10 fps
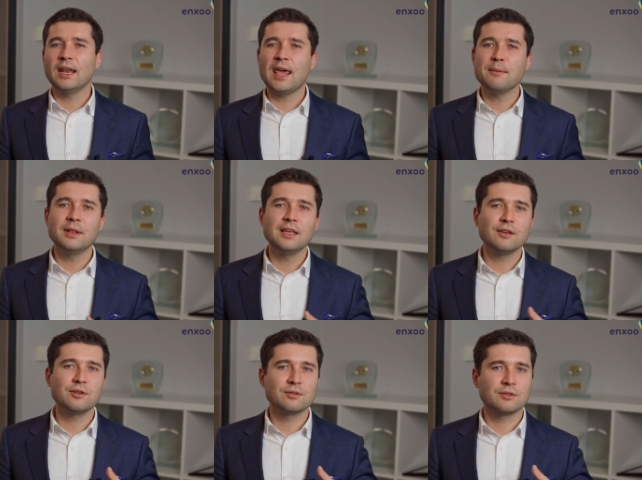enabling
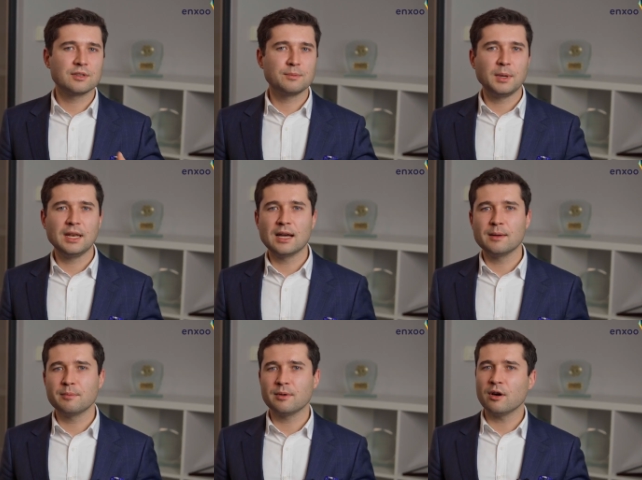you to spin
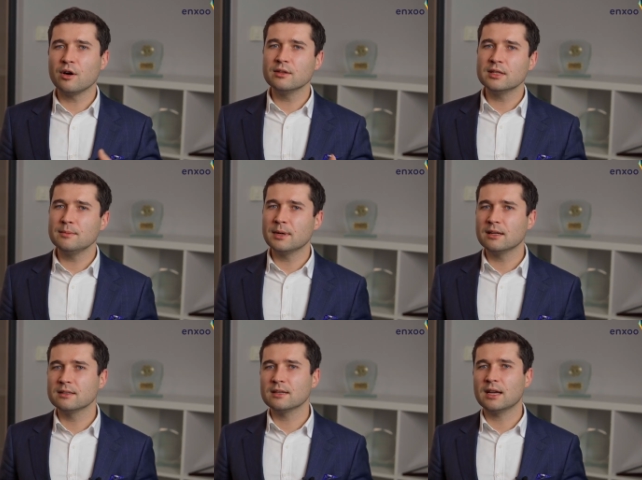up
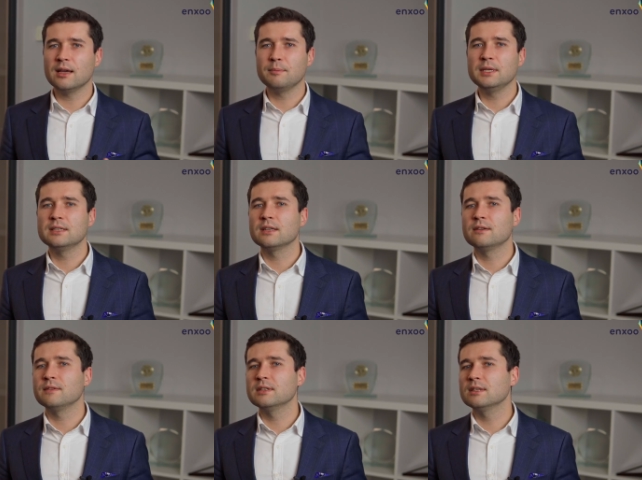on-demand IP
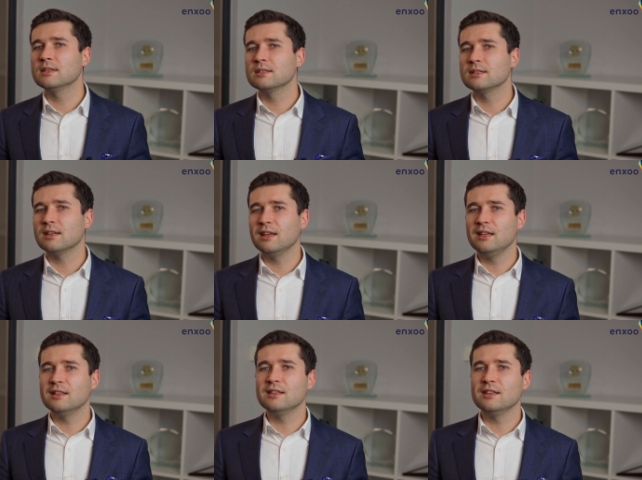services
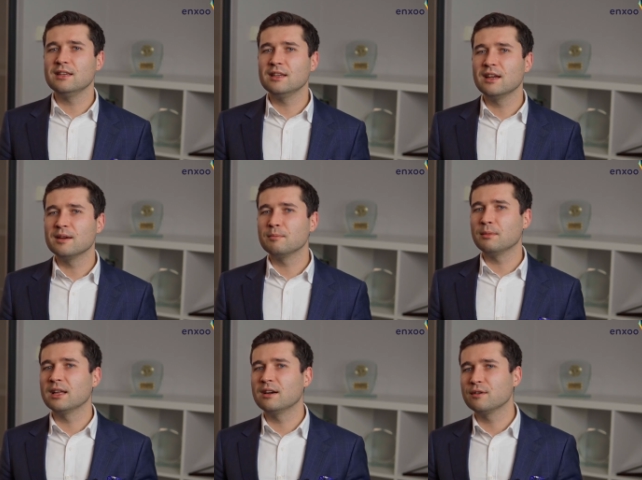in the
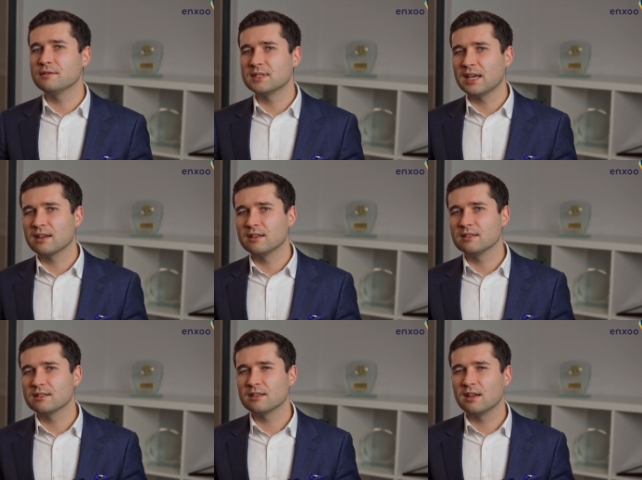matter of
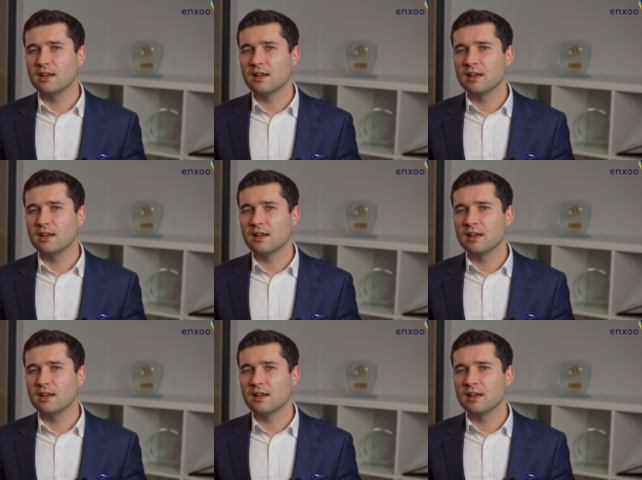seconds.